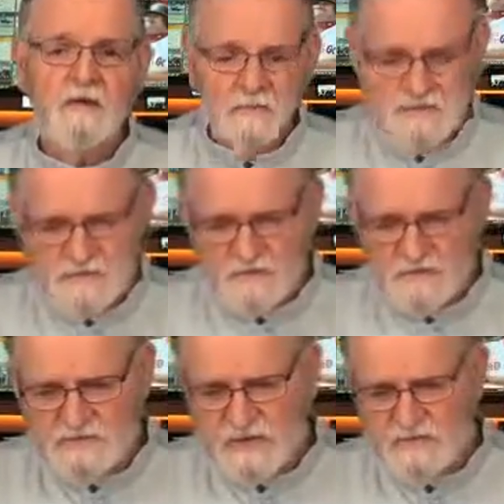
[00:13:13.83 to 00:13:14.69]

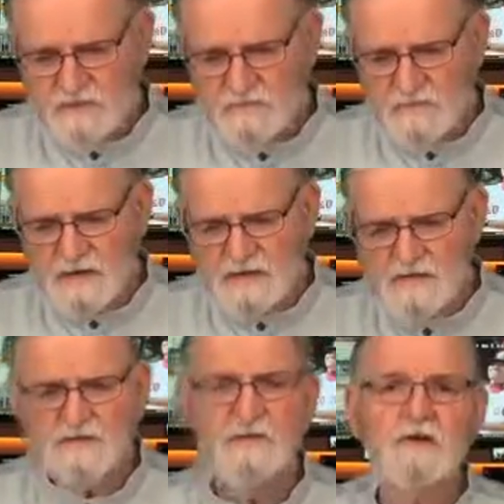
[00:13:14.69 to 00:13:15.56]
Wichita State comes back
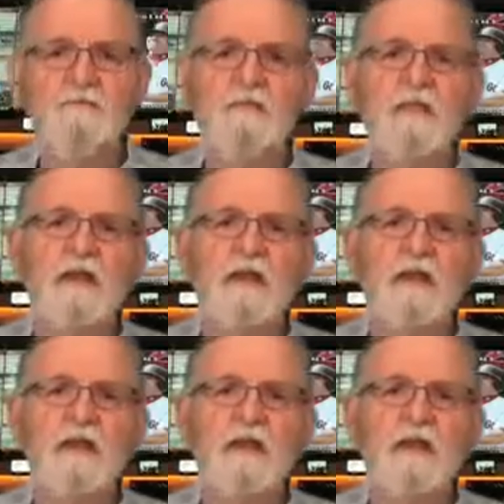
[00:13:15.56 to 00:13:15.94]
this year.